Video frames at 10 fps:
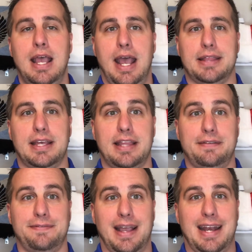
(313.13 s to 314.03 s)
And then they
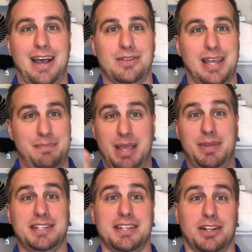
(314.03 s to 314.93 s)
find out that maybe
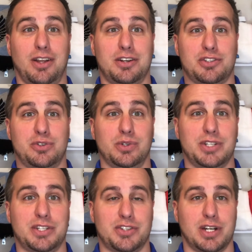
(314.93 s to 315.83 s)
it's in a large school
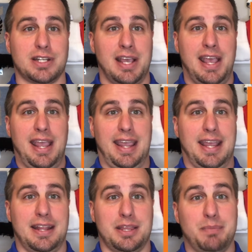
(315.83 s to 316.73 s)
district
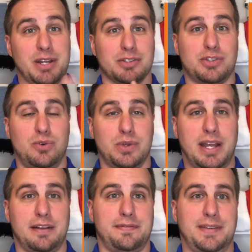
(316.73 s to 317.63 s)
and the middle school that
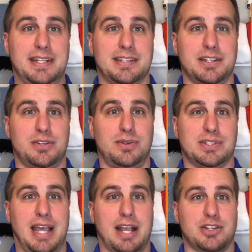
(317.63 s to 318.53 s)
it feeds into is
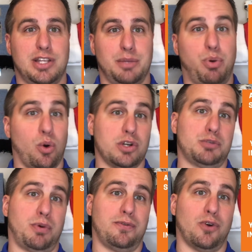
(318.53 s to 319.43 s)
actually the
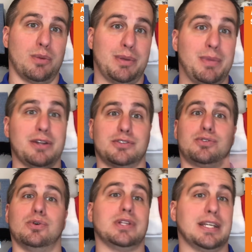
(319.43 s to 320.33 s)
poorest performing middle
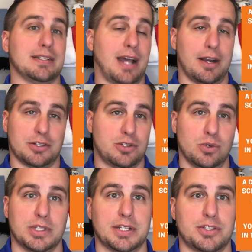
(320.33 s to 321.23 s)
school in the entire
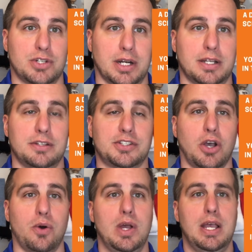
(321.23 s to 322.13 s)
school district.
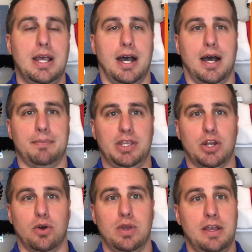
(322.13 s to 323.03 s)
So, um, you
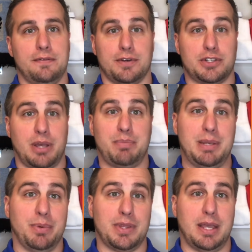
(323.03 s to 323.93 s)
know, for some
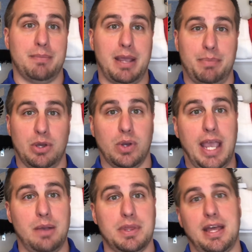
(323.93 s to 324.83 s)
people they might be
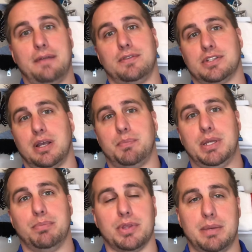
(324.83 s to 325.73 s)
okay with that. For some
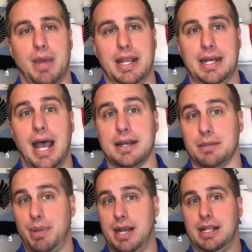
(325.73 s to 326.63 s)
people they might not,
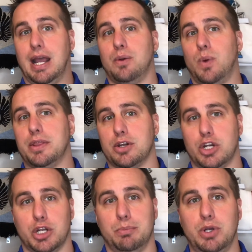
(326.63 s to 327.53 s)
depending on when they're
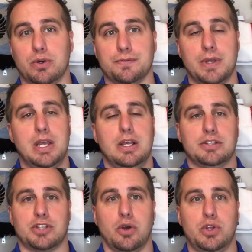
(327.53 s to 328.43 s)
going to move move.
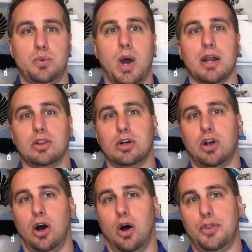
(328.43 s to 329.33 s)
So you want to look
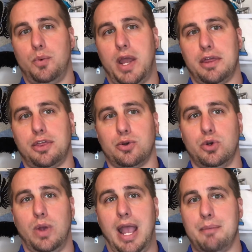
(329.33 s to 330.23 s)
all the way
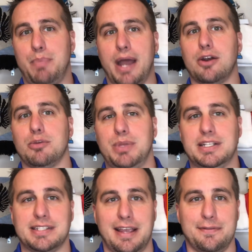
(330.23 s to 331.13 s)
through. And better to be
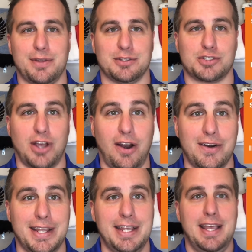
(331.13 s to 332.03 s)
safe than
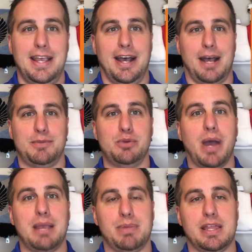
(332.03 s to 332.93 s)
sorry. Um, you
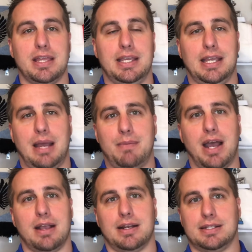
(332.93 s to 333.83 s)
might be thinking, I'm
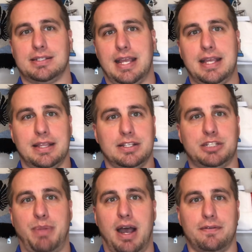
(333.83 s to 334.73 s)
not going to stay in this
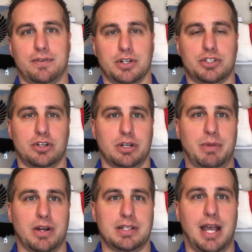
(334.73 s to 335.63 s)
spot for a certain
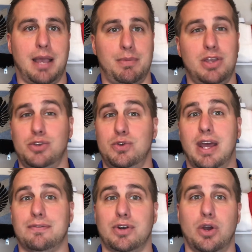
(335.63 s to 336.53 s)
amount of time. You
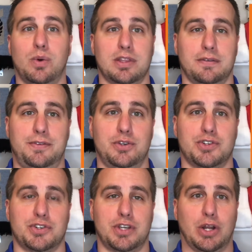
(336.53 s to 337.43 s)
never know what the future
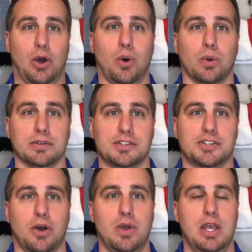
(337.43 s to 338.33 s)
is going to hold.
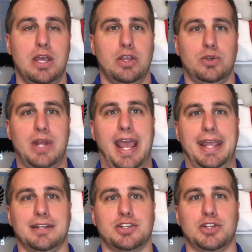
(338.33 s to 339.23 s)
So you'd
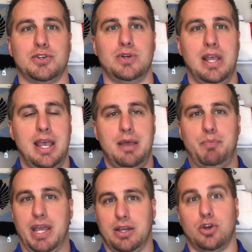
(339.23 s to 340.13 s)
hate to
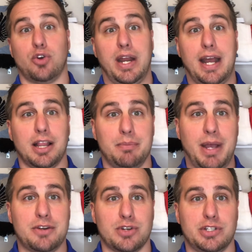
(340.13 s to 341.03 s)
pick a great
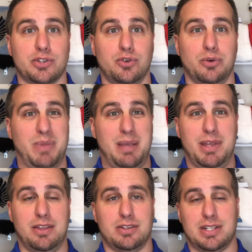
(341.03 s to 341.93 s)
elementary school, maybe
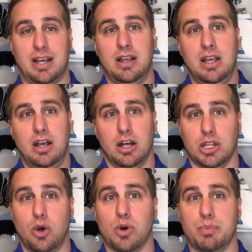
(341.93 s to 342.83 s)
there's an, a
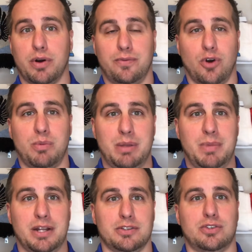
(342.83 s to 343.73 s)
lower performing
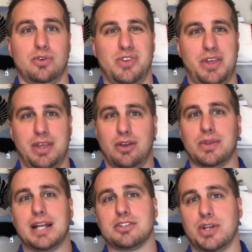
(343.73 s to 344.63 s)
middle school, and you think, oh,
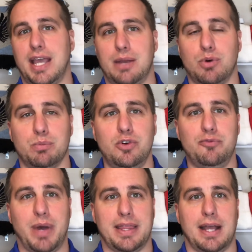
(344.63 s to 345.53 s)
that's okay, we'll move
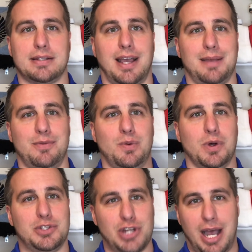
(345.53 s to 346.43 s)
by that time.
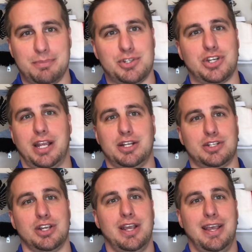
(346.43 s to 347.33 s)
Well, jobs
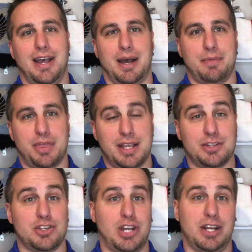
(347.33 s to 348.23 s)
change, um,
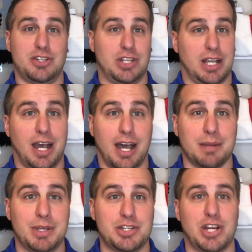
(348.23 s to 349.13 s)
things change, the
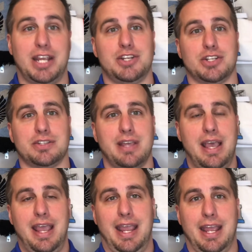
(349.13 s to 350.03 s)
economy changes,
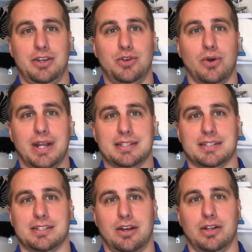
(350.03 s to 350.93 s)
and you don't
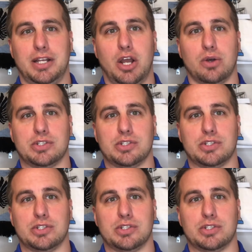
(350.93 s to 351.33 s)
necessarily know.